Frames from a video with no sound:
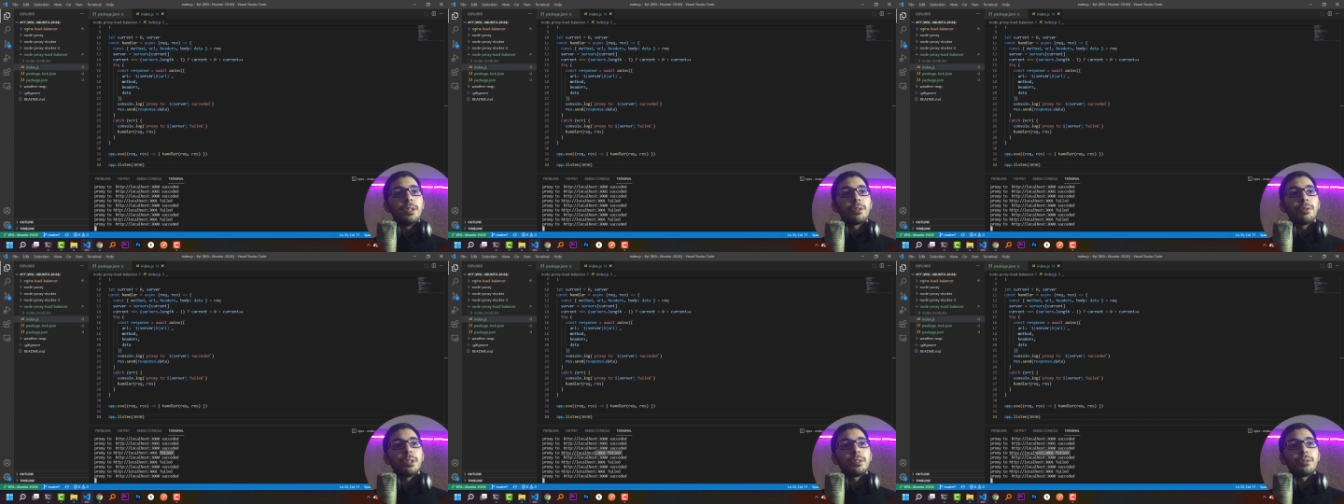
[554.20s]

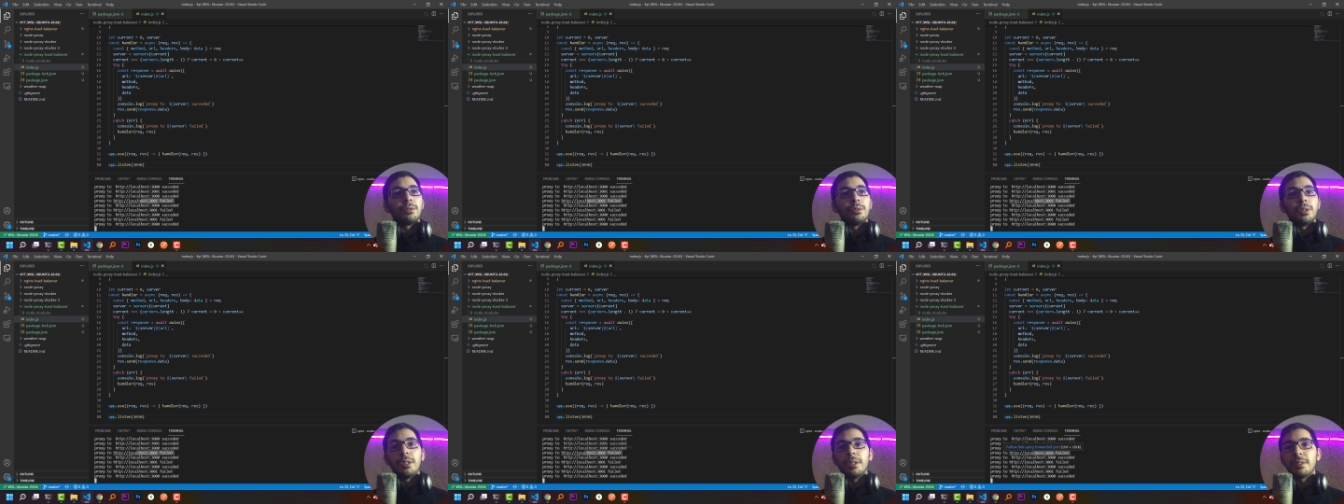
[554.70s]
requests to
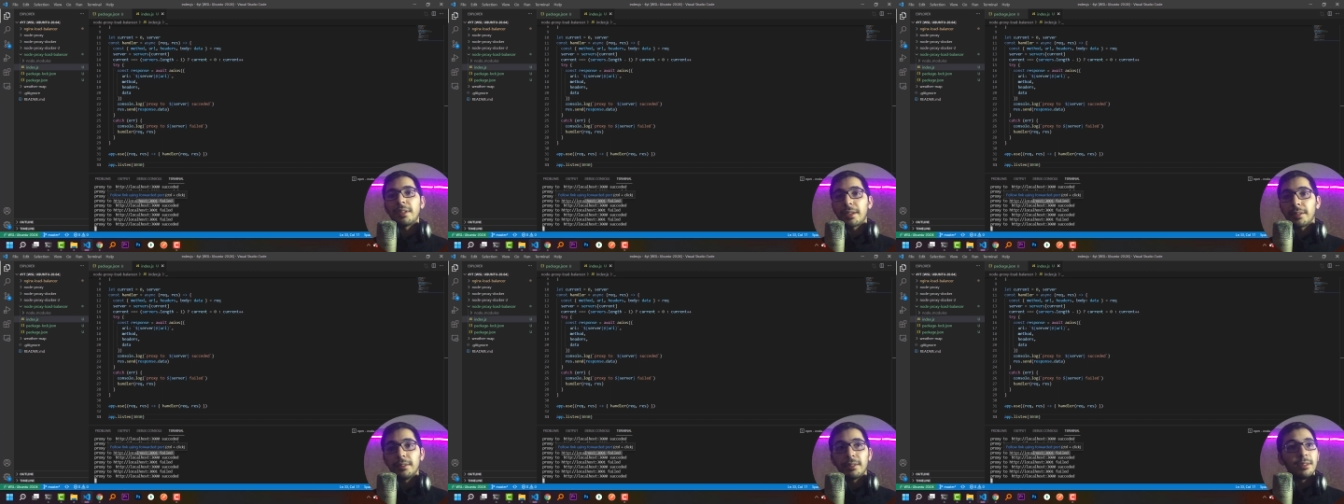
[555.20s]
the
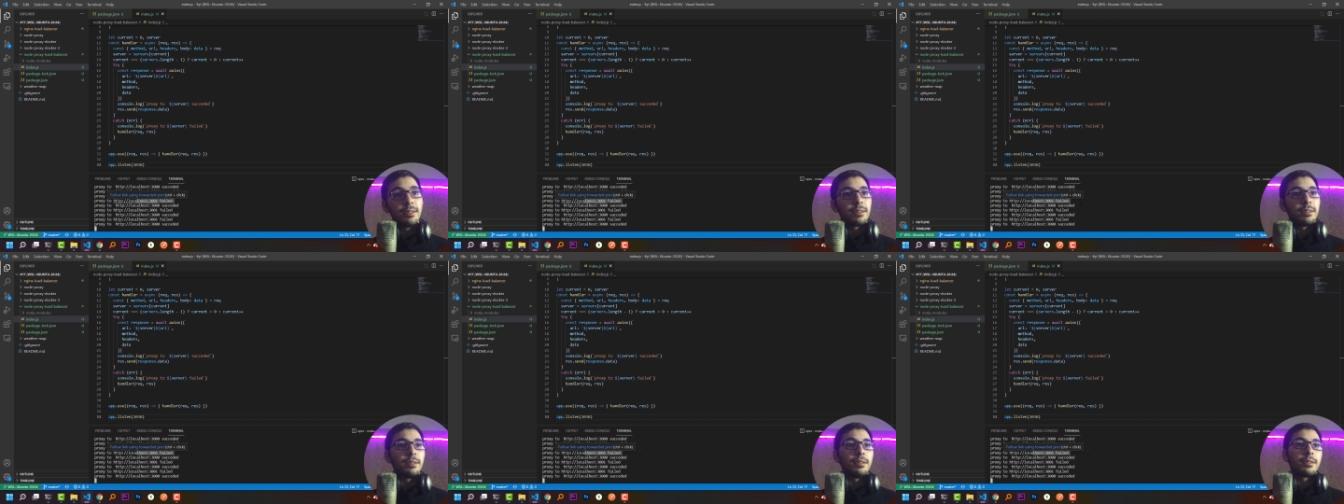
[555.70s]
second
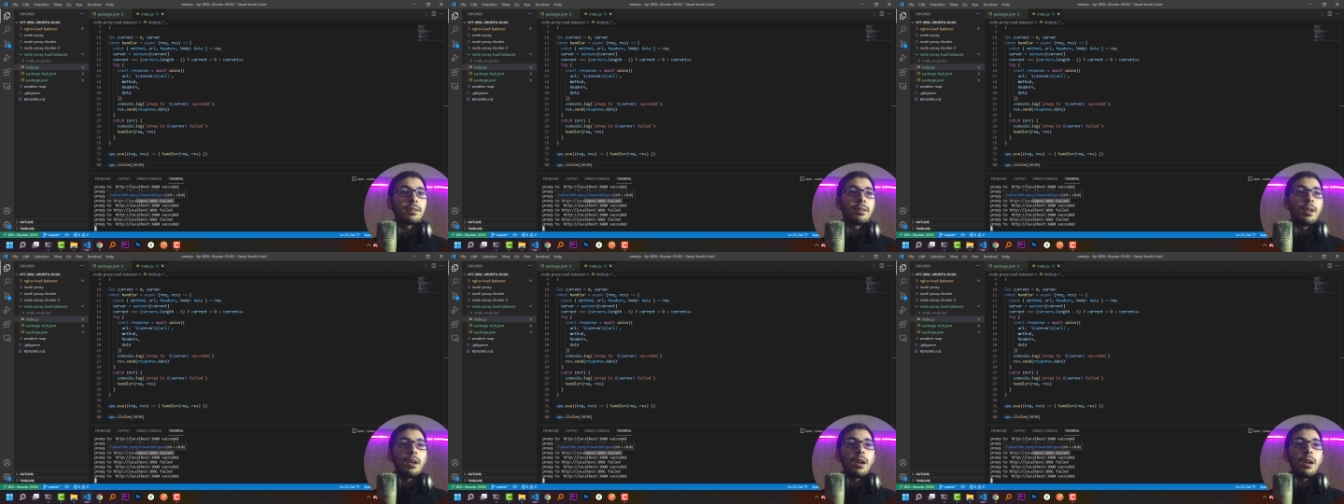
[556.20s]
instance